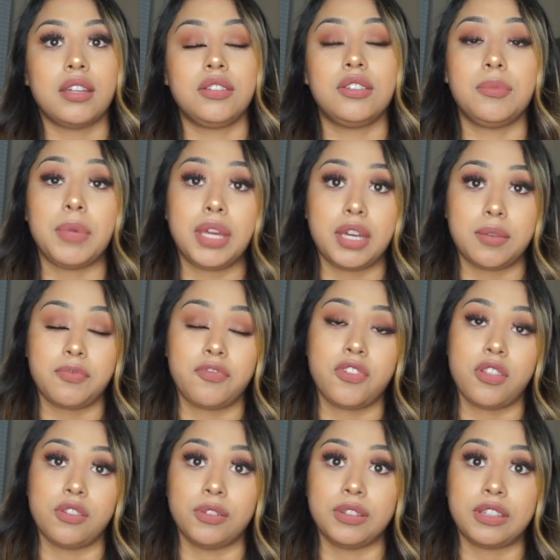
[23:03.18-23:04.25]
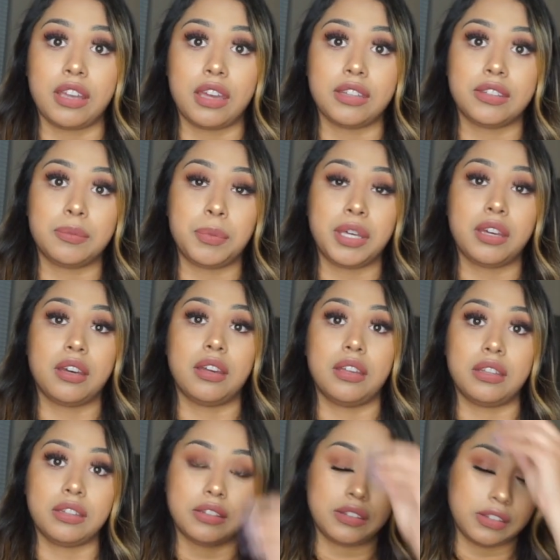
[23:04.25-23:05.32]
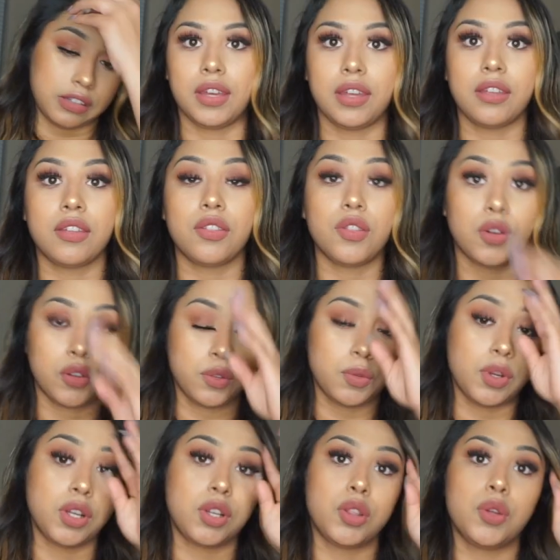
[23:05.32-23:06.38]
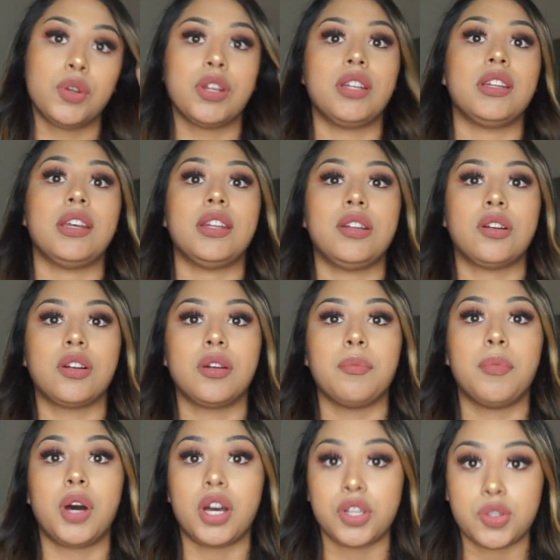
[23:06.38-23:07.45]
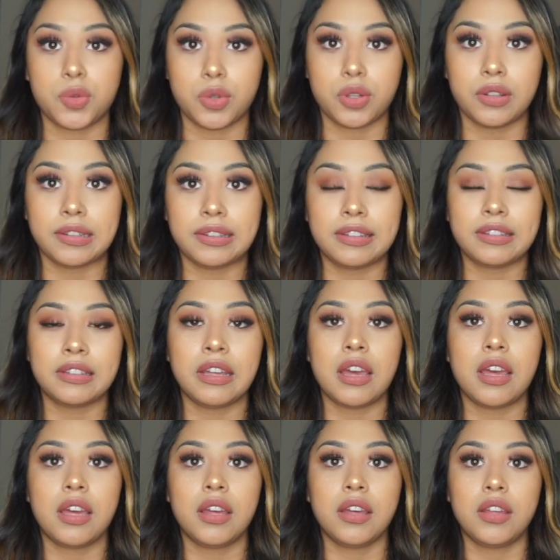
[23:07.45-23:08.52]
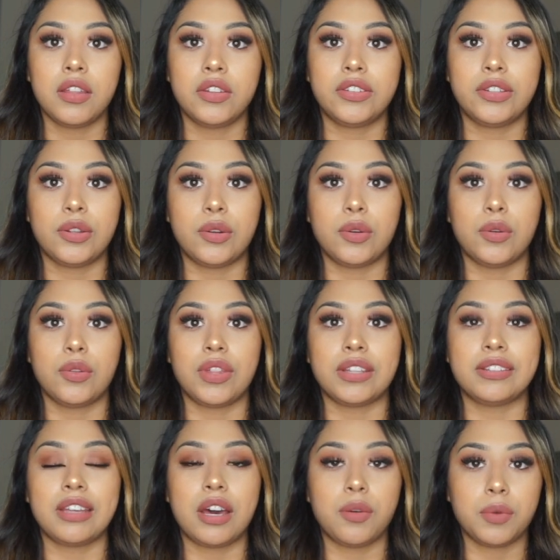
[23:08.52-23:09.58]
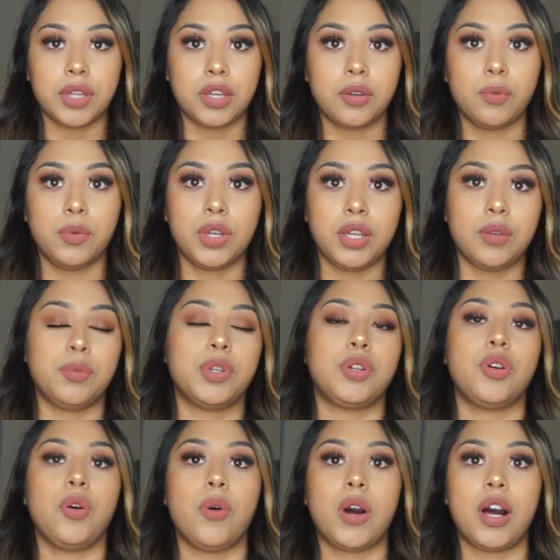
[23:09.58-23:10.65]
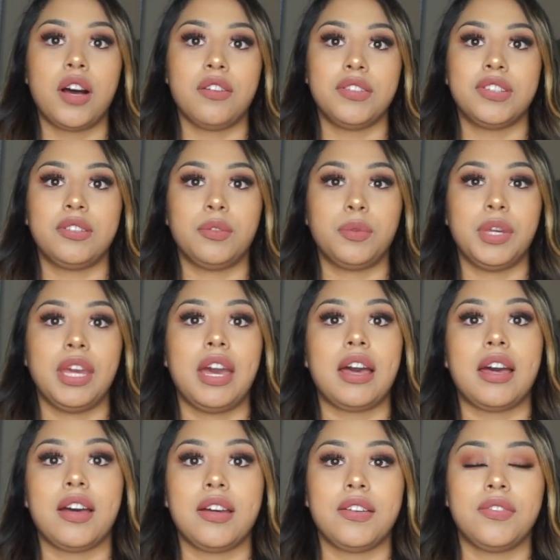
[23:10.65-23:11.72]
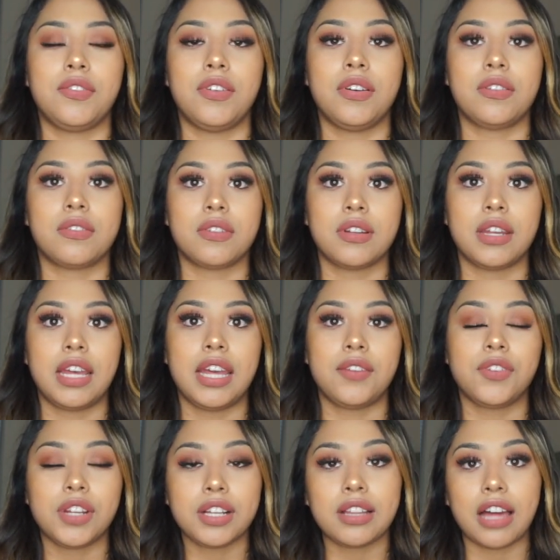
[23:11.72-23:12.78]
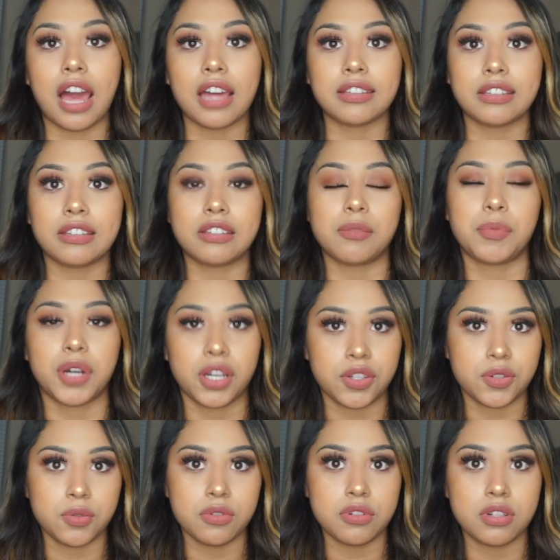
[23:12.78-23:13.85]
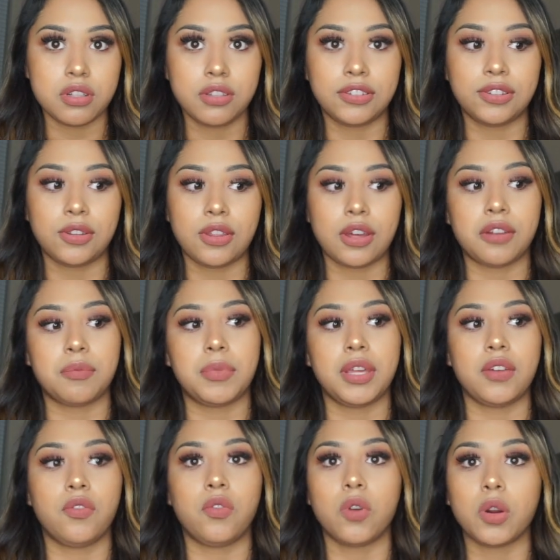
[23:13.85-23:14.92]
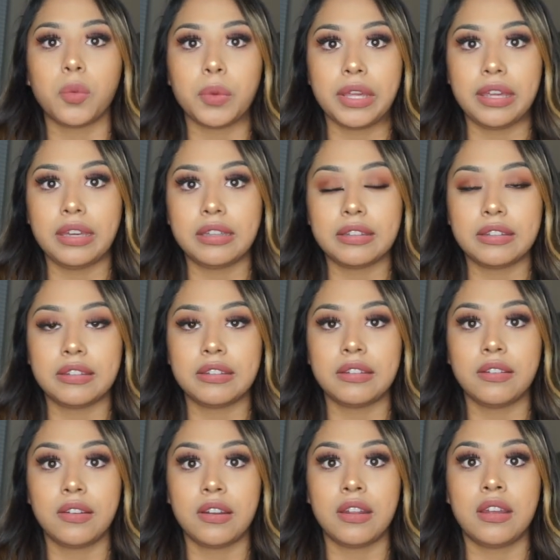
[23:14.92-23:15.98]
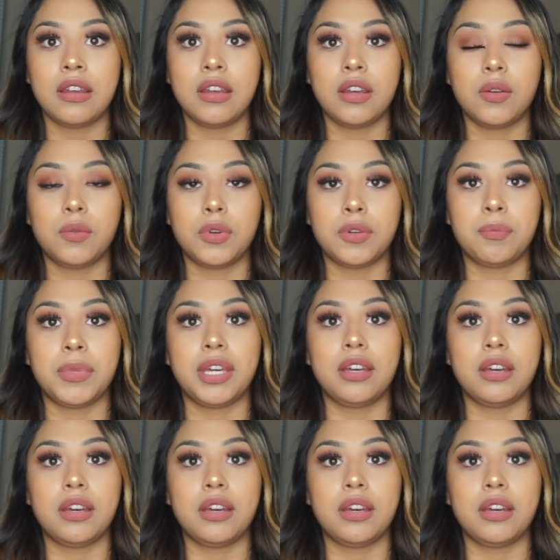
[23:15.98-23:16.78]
to make up for those days, because those were included in our modules. So that's how we would go off. So we have every class is a module. So that would be 4 weeks would